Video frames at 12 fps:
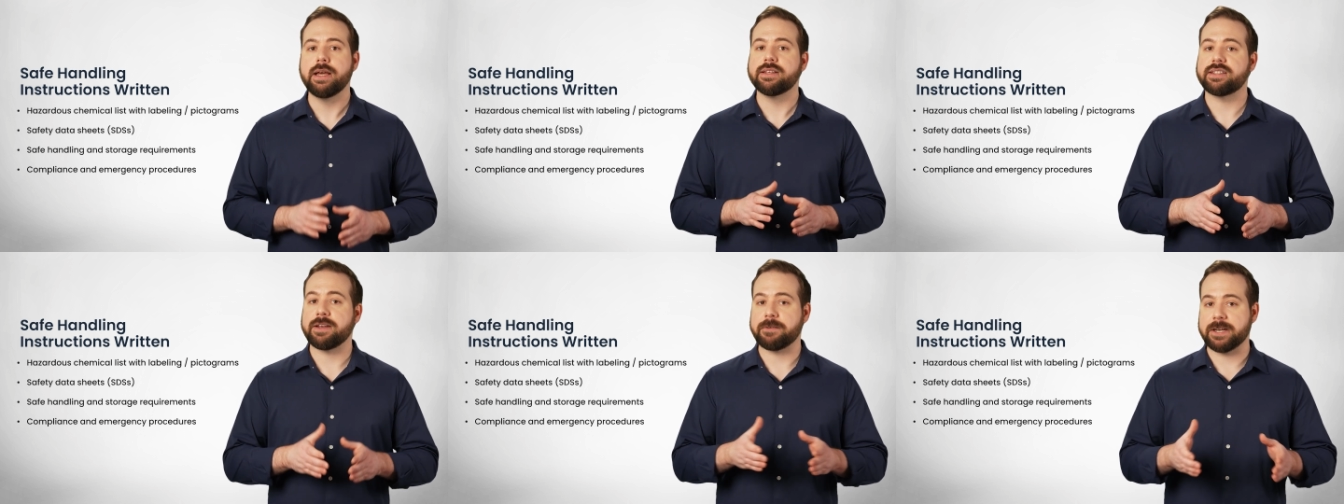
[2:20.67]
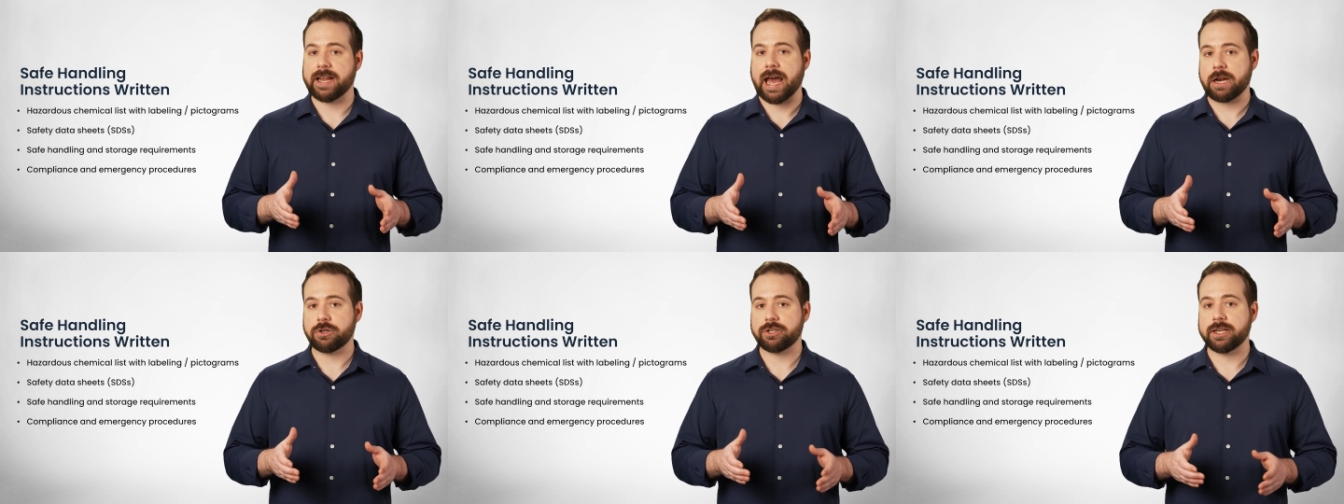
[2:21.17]
safety
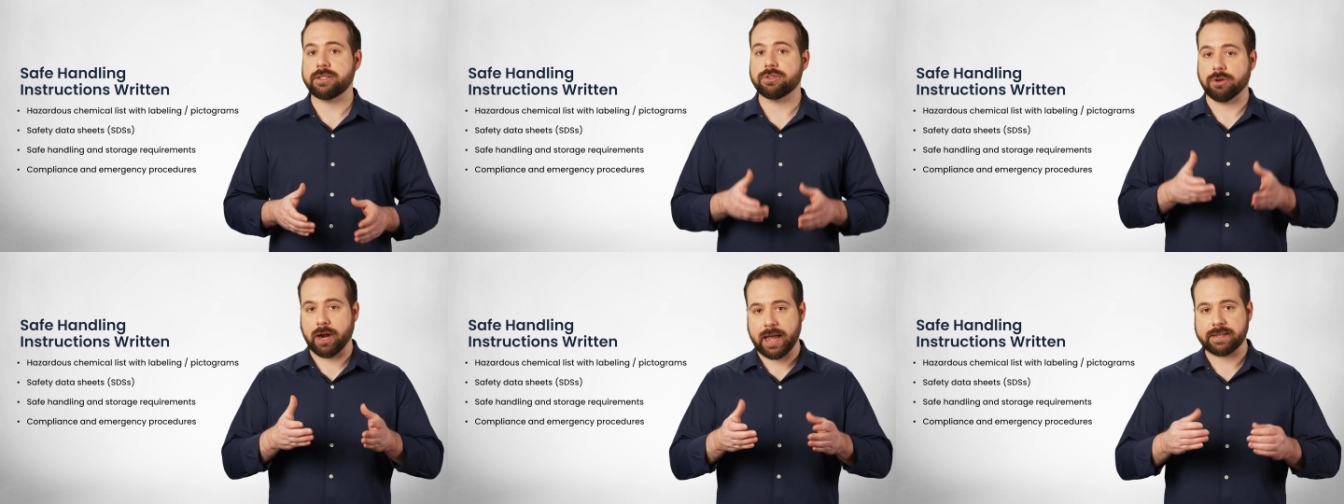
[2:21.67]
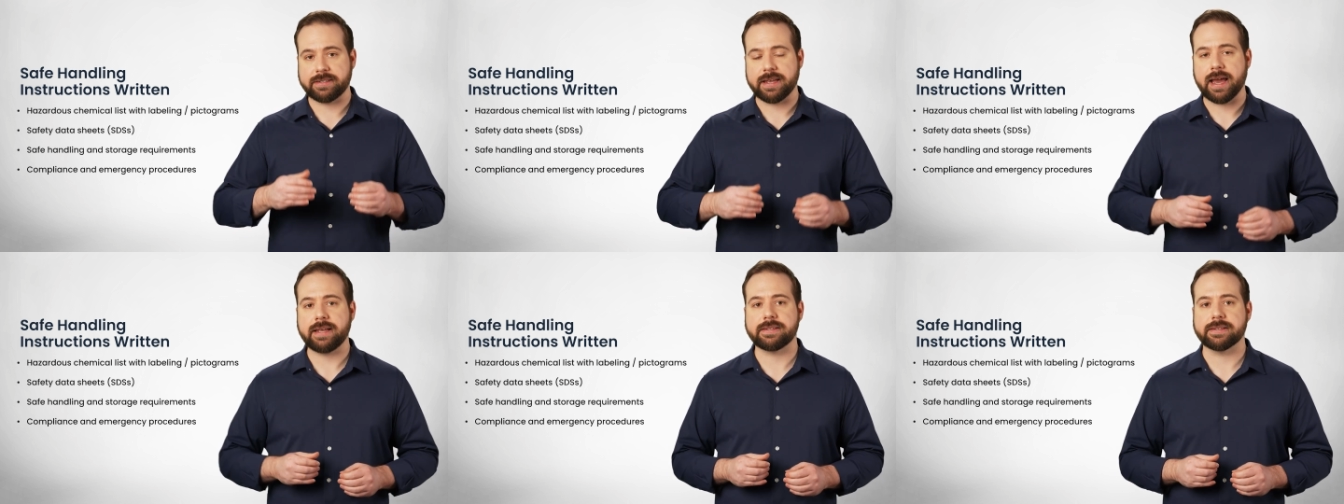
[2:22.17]
data sheets or S
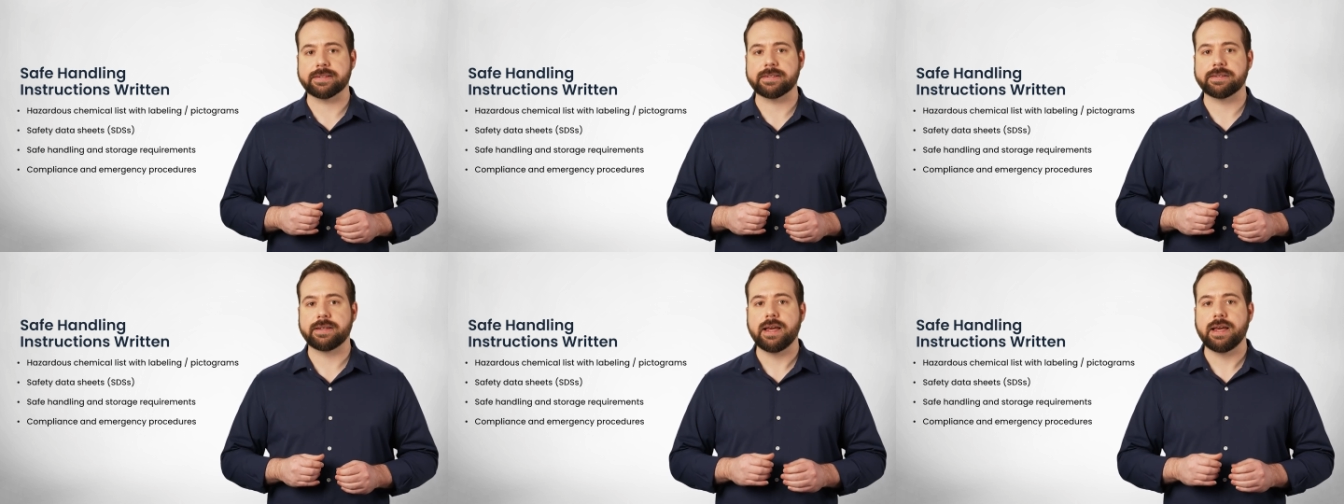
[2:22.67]
D Ss,